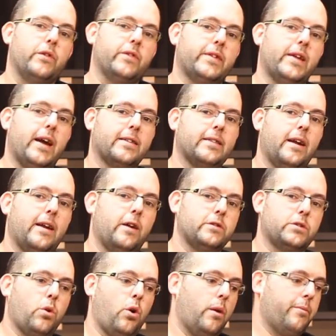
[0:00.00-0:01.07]
So you stack that
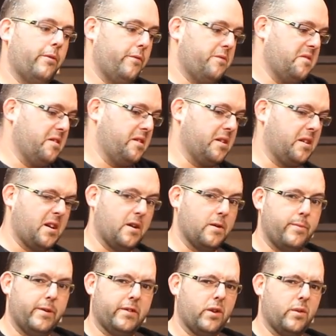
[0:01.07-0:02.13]
on top of like a
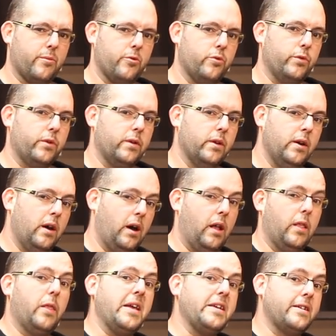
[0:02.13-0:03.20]
carapace armor,
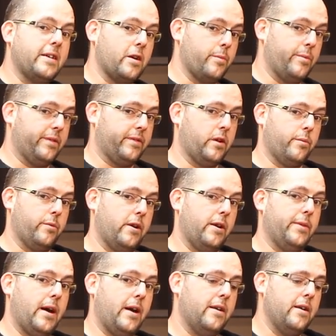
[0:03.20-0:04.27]
a light carapace armor
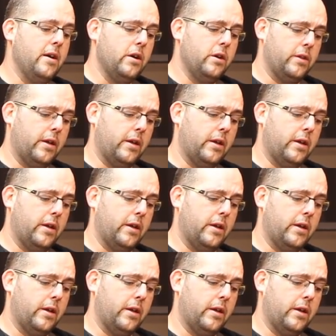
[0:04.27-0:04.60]
at that.